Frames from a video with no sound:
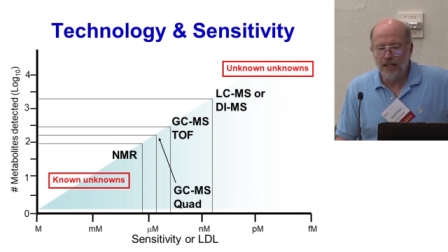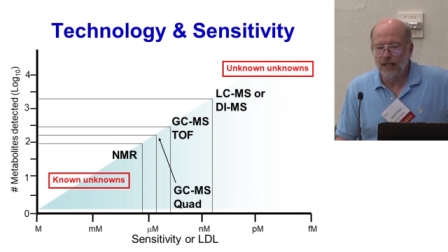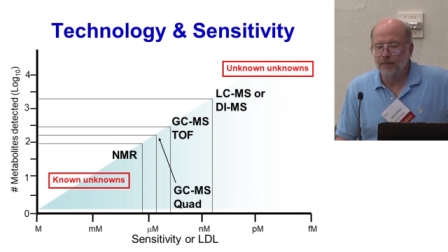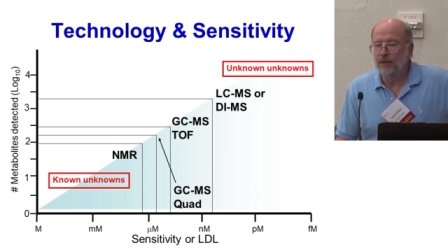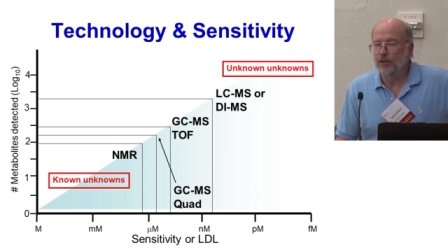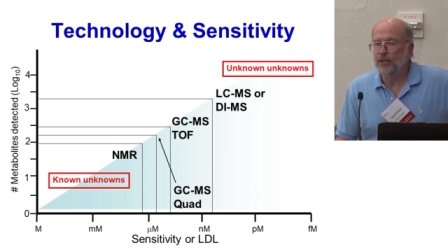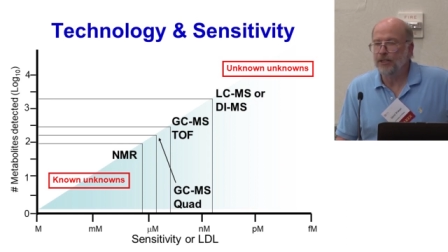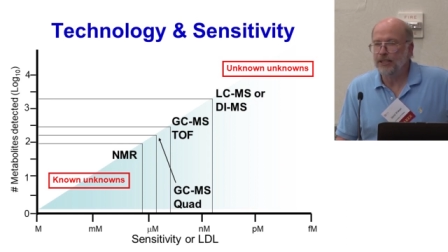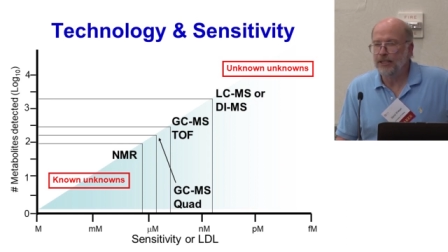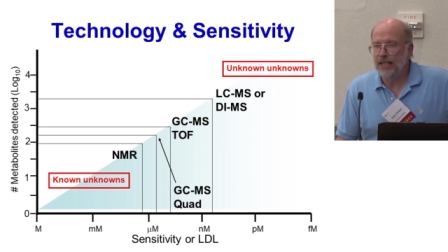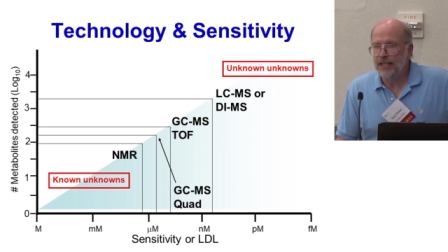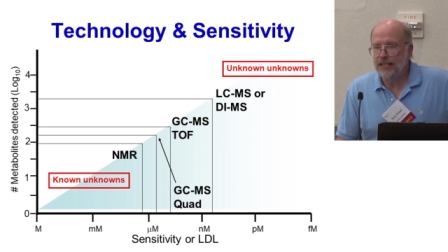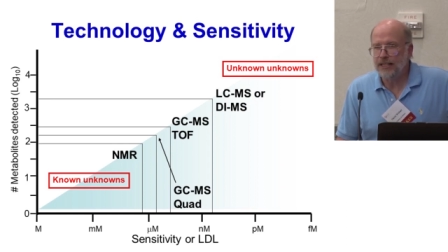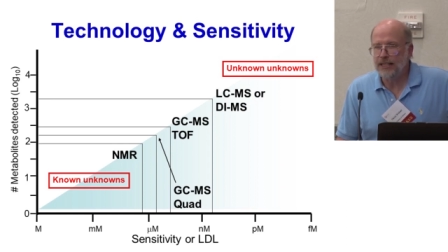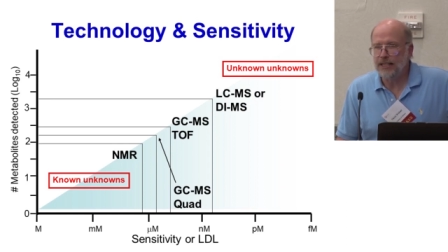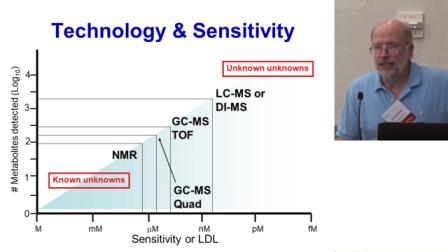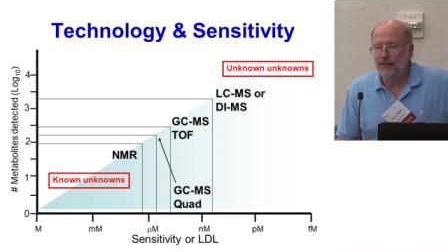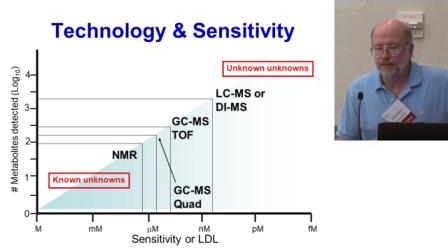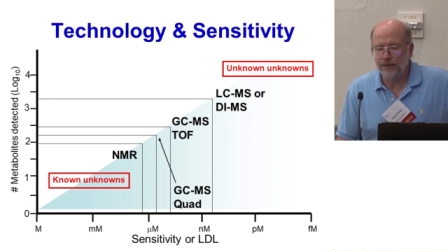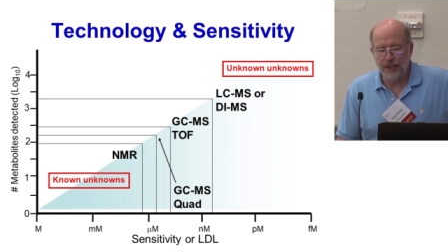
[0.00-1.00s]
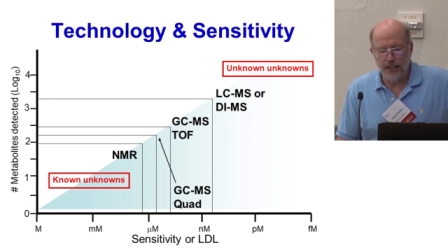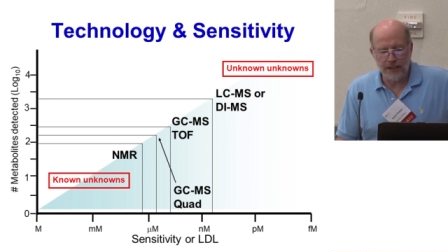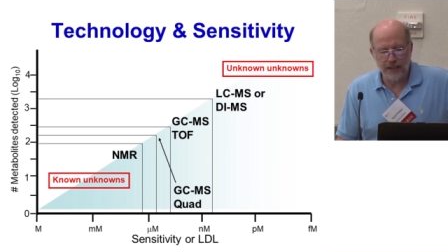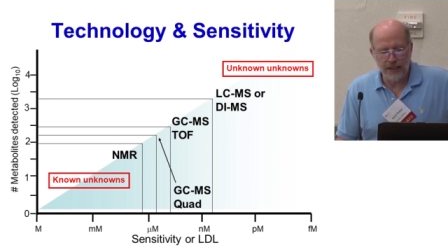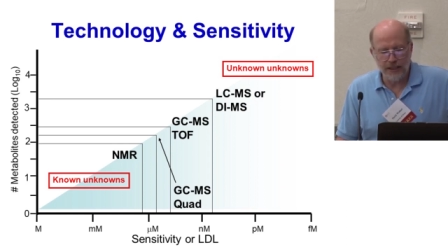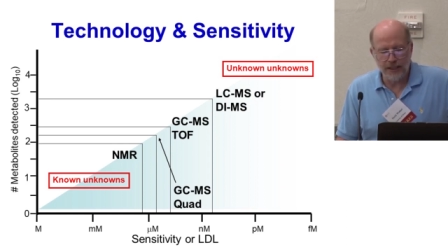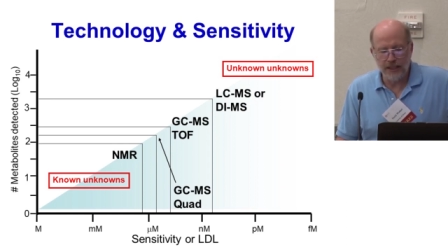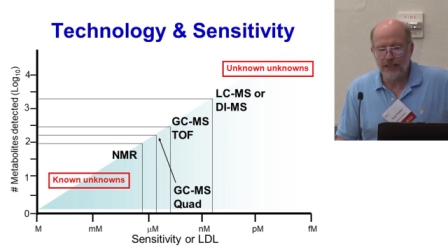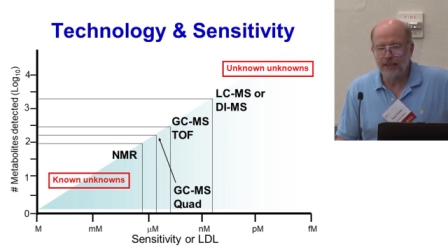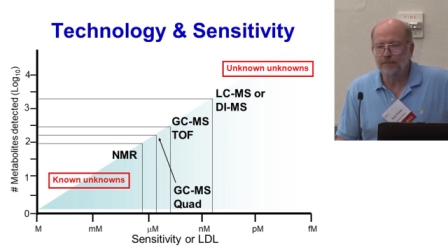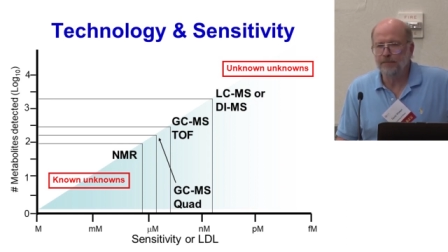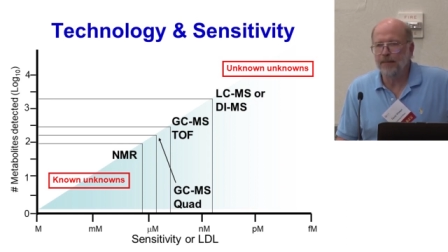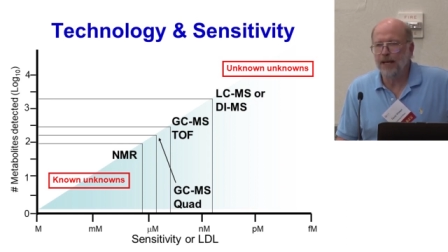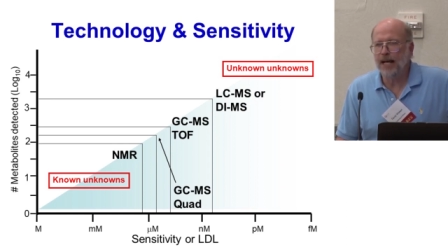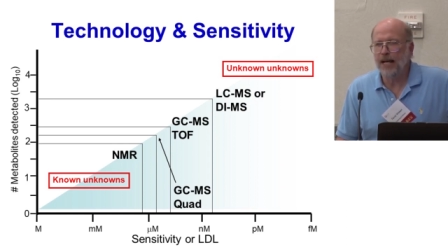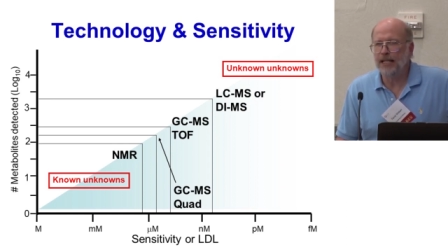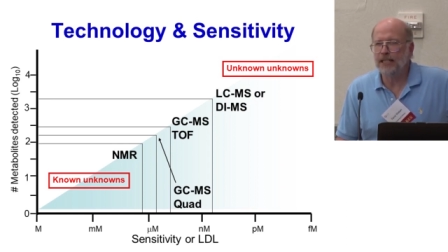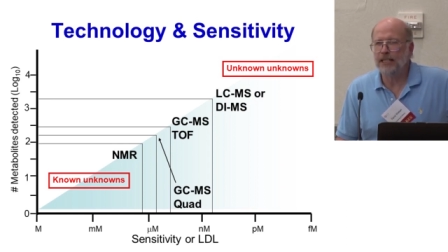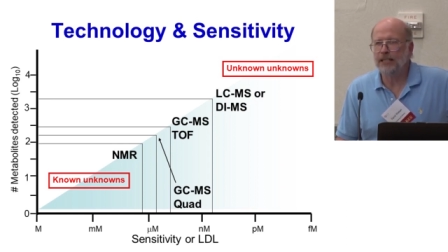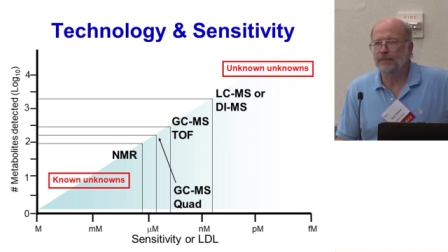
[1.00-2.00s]
The most sensitive technique is
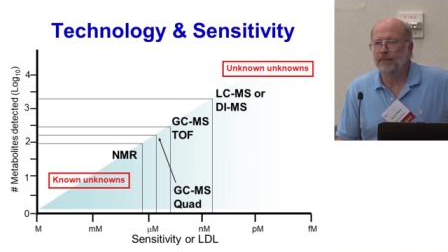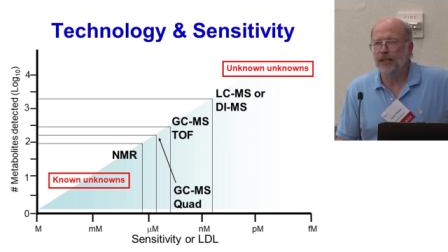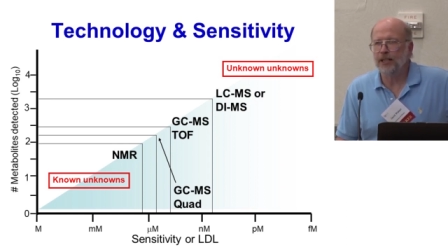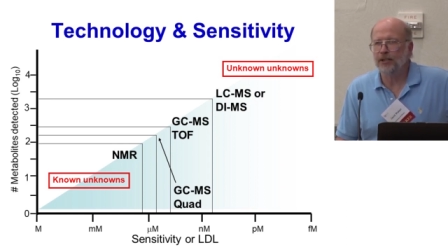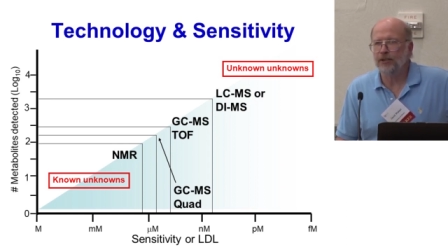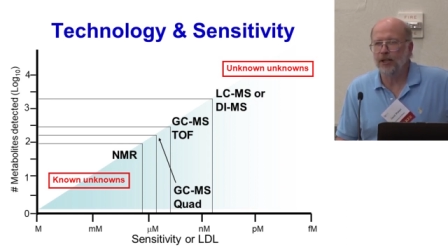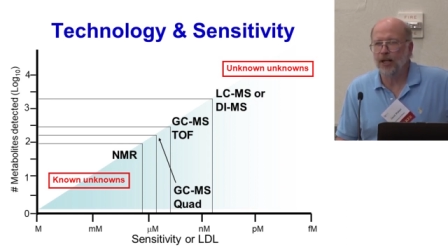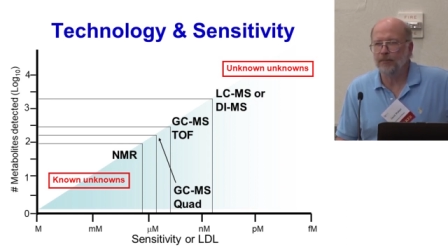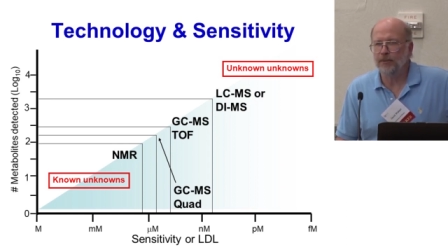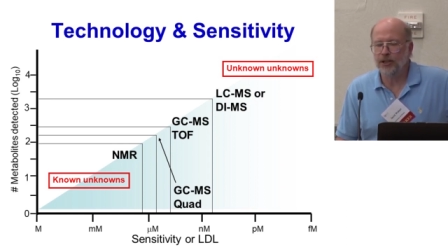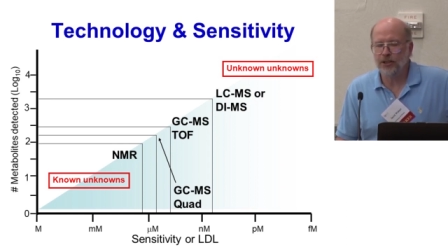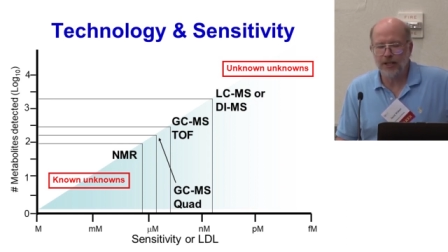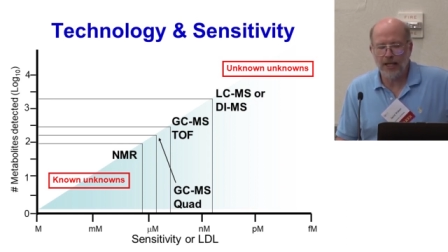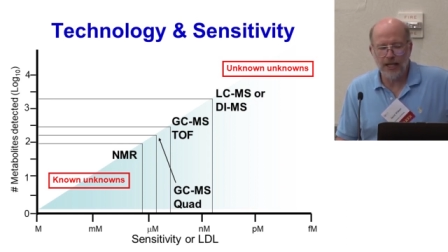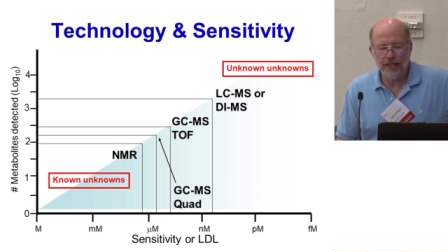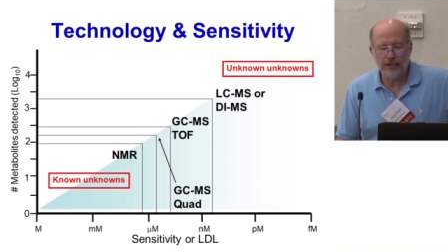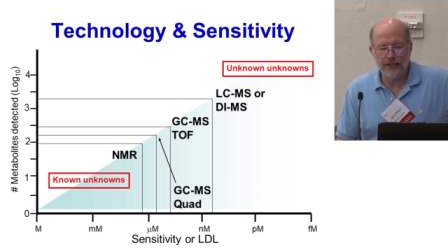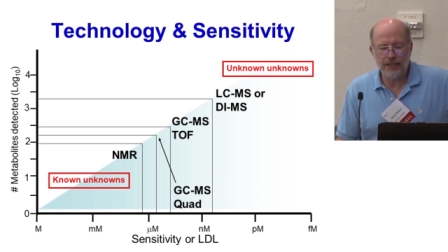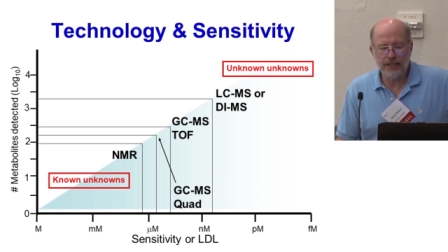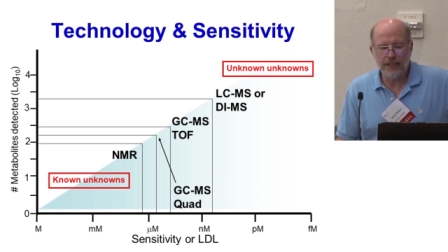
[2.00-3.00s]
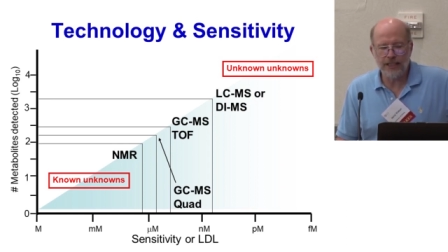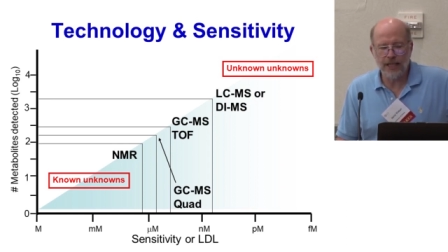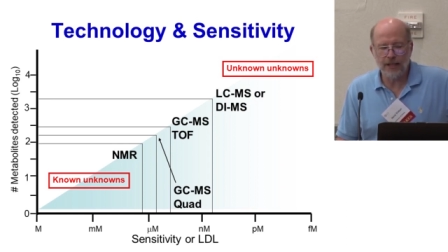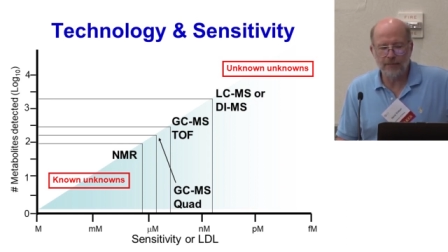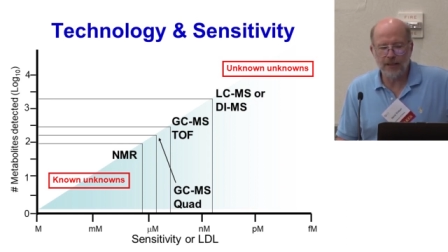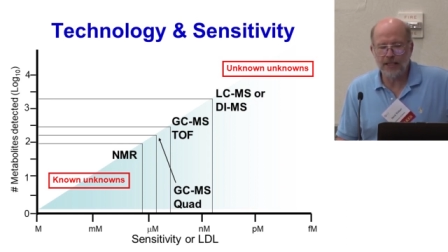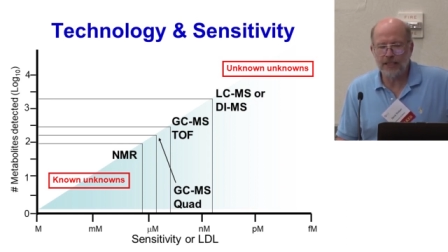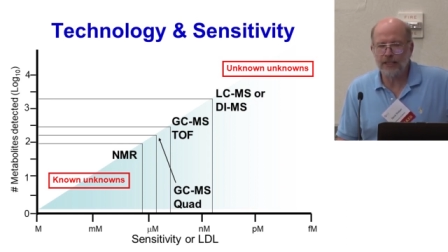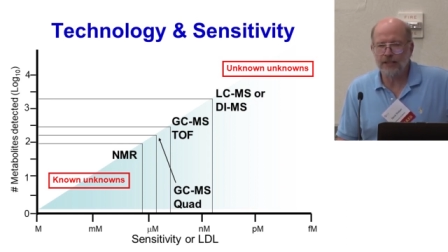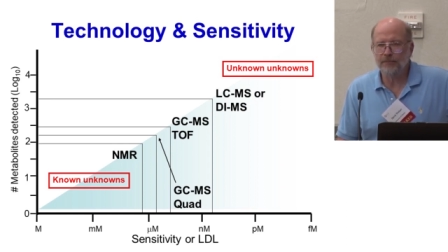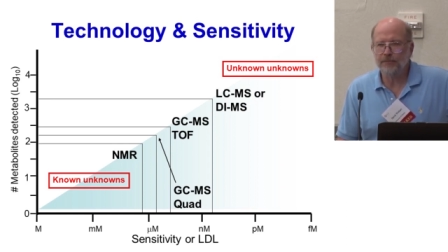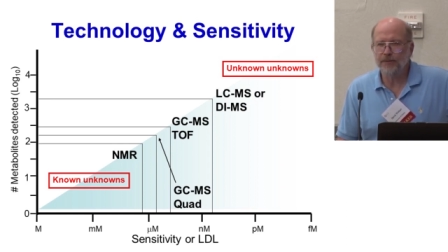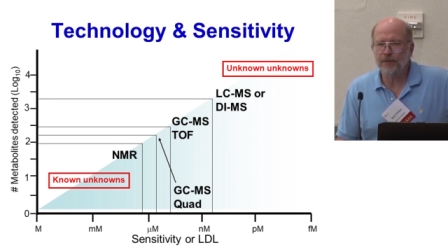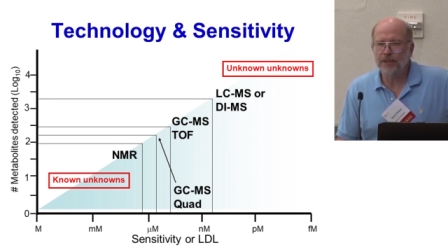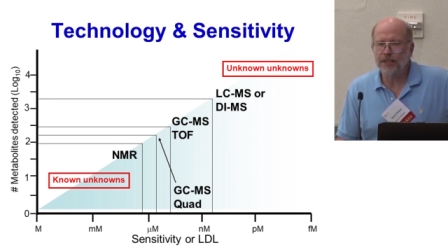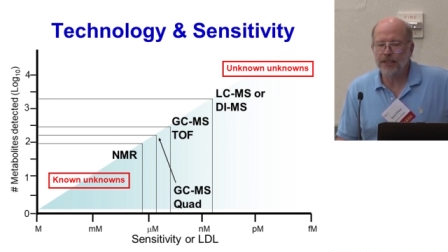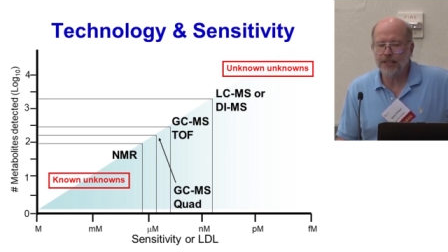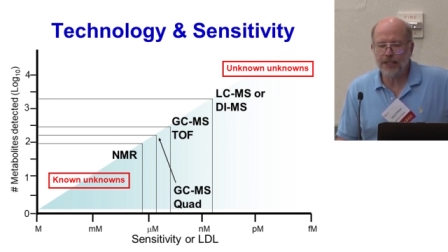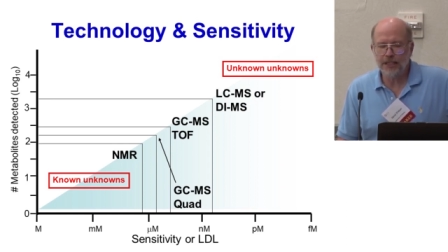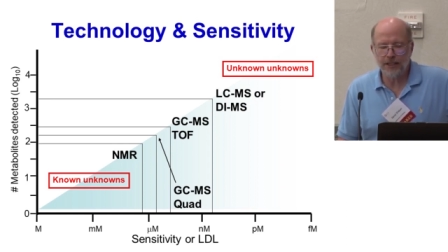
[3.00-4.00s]
mass spectrometry, LC-MS in
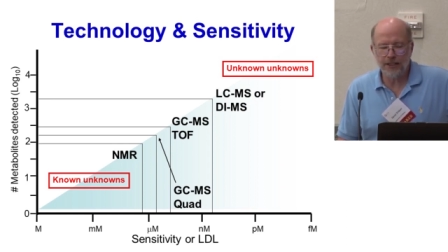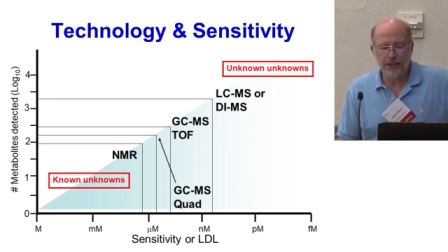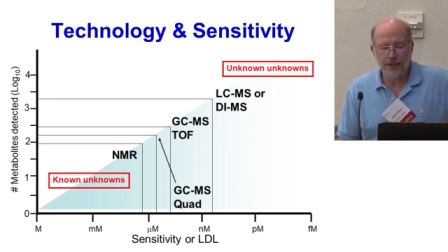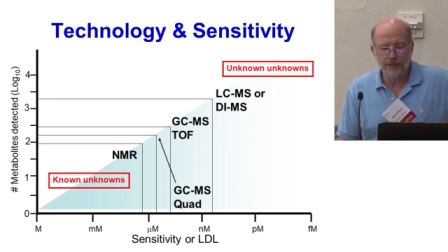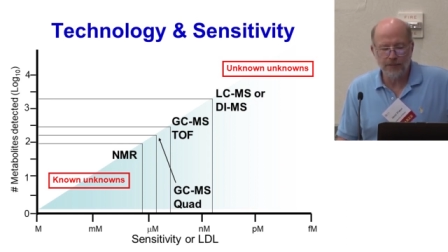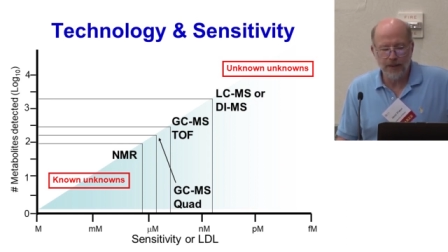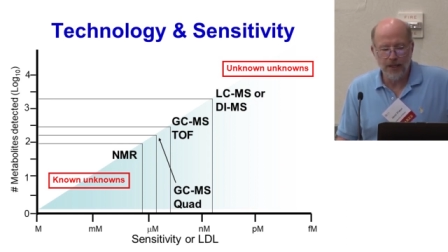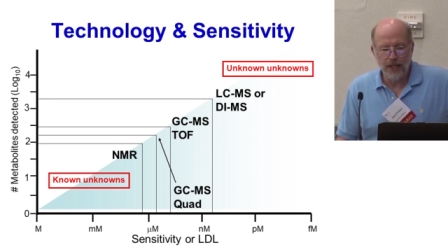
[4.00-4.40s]
particular,